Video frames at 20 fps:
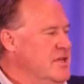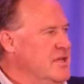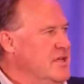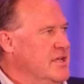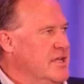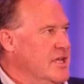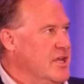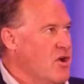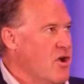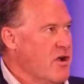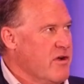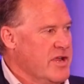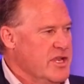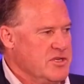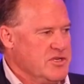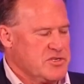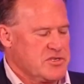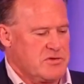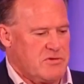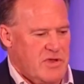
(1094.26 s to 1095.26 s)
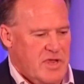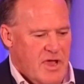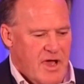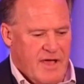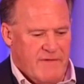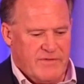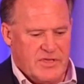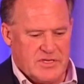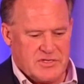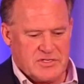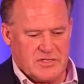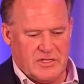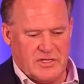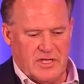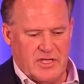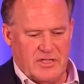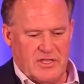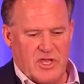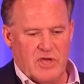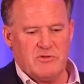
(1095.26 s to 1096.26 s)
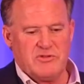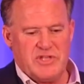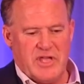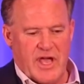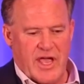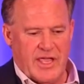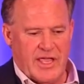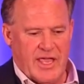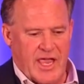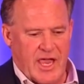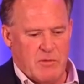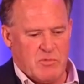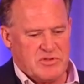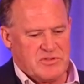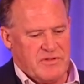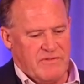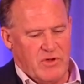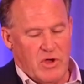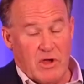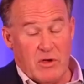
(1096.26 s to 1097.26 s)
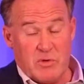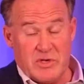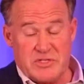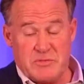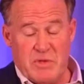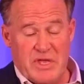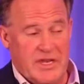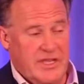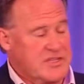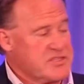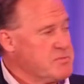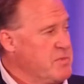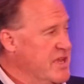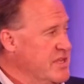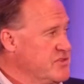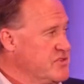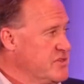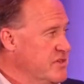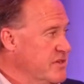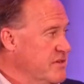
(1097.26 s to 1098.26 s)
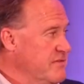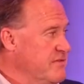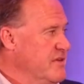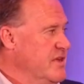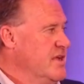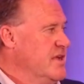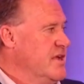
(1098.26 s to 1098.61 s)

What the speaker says: in our industry, obviously, the OGI cameras have always been expensive,